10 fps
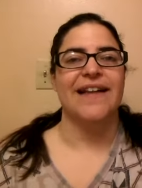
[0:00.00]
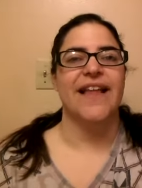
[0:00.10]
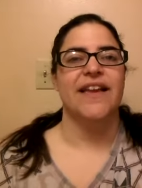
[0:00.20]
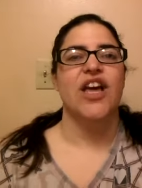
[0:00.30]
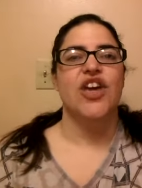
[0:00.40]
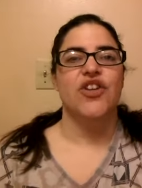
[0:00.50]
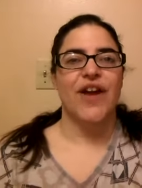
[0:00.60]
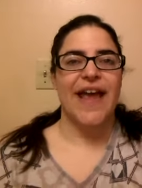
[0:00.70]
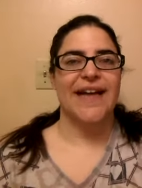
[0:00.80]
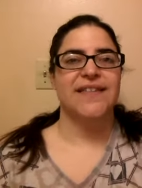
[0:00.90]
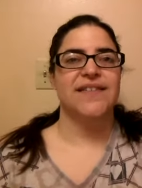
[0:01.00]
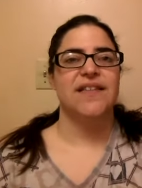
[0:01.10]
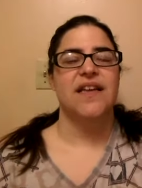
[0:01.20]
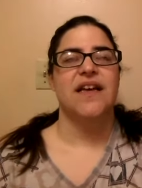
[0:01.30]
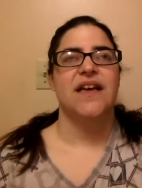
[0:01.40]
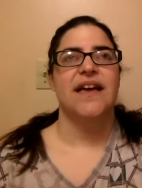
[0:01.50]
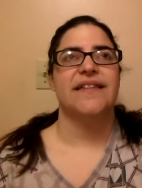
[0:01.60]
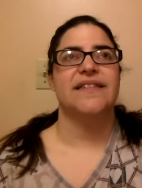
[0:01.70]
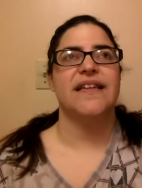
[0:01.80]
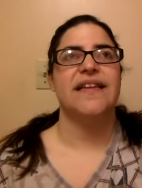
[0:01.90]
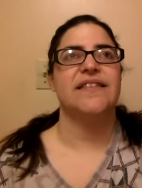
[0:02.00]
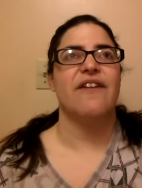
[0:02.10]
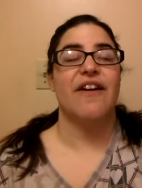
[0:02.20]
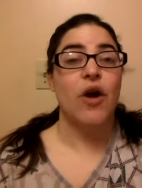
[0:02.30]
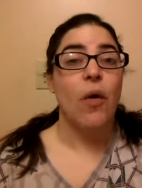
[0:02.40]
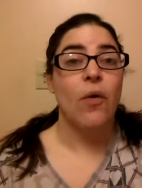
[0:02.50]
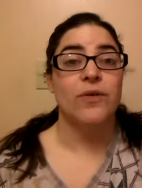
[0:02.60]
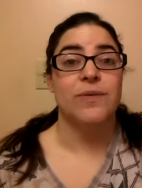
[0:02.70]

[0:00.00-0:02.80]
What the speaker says: and then your hands. It's very cold.